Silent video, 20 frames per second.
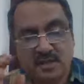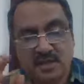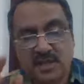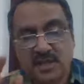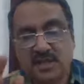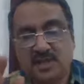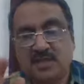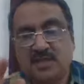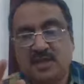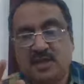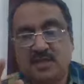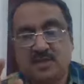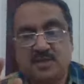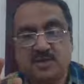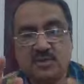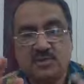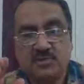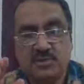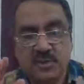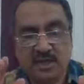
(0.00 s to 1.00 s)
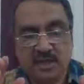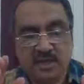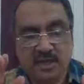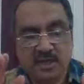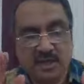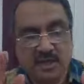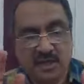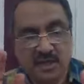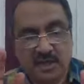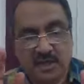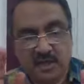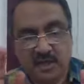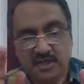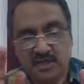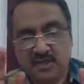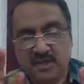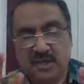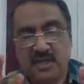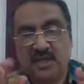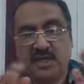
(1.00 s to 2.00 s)
that is also being
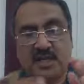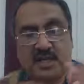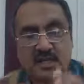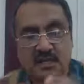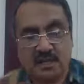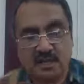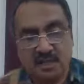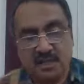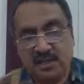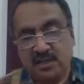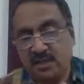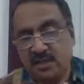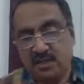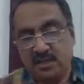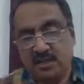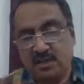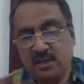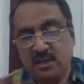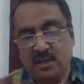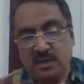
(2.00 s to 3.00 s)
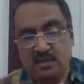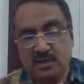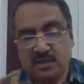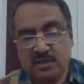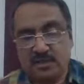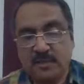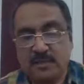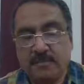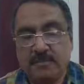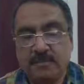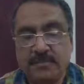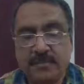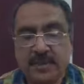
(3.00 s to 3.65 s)
stated in the documents.